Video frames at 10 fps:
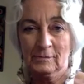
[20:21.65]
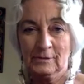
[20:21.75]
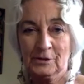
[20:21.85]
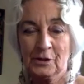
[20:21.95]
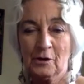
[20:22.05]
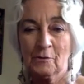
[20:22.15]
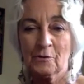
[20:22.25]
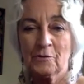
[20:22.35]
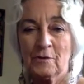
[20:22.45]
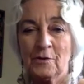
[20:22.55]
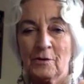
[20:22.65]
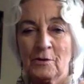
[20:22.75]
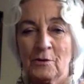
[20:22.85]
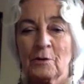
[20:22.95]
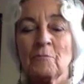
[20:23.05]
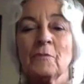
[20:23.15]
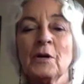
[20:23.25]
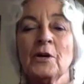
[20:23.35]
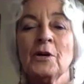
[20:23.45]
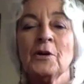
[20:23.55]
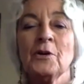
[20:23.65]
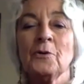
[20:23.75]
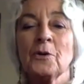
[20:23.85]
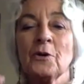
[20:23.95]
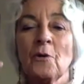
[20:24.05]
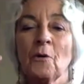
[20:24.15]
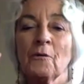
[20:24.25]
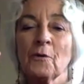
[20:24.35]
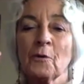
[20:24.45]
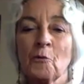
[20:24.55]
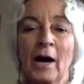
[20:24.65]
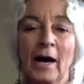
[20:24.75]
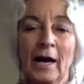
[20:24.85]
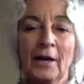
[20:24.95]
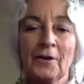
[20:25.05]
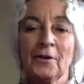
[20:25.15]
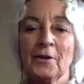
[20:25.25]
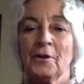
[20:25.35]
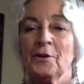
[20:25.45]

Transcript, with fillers: So you can override.